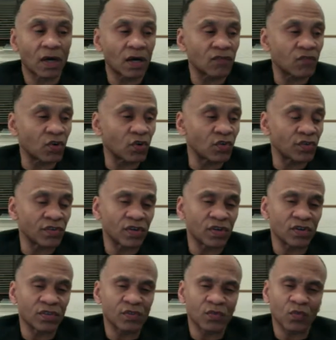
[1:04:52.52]
I've heard.
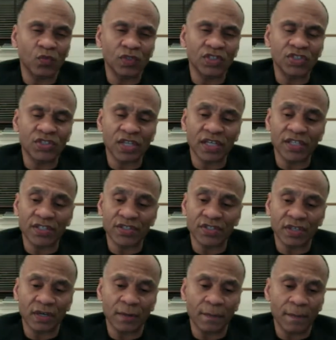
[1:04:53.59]
Which state is
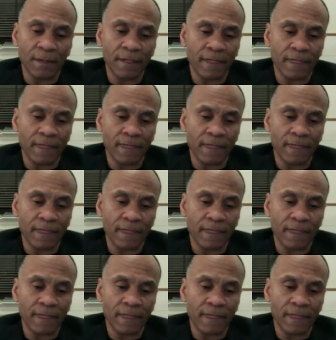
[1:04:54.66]
that?